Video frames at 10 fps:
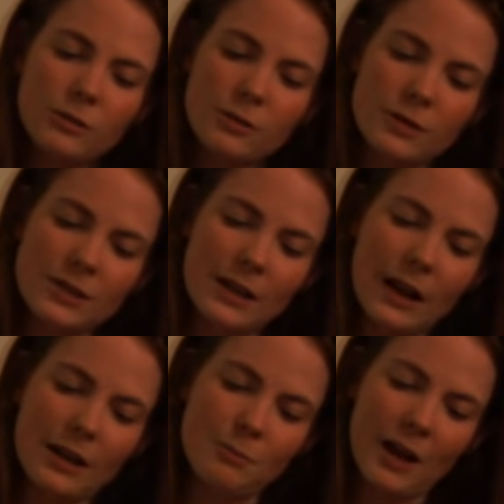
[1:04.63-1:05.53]
You'll notice
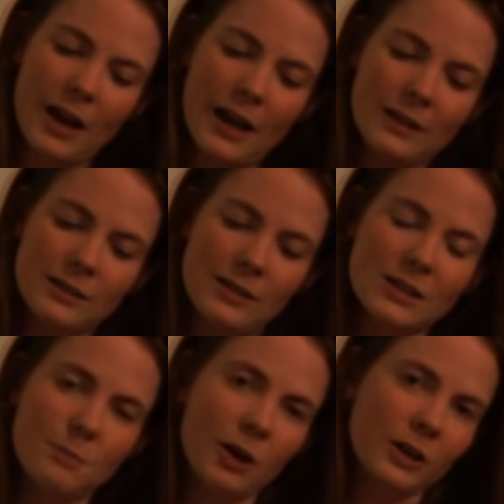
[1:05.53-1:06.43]
that I'm behind
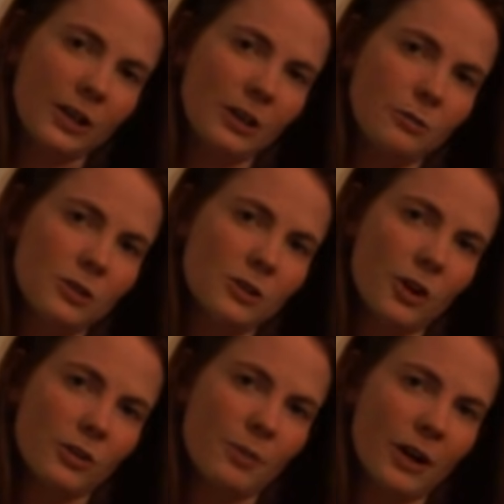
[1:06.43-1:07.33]
this part here, which is
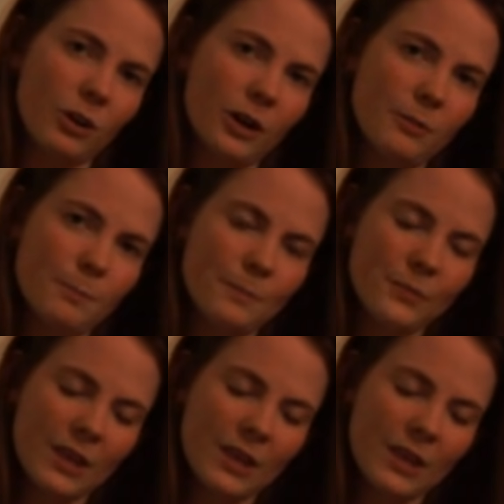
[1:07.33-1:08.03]
called the barrel hood.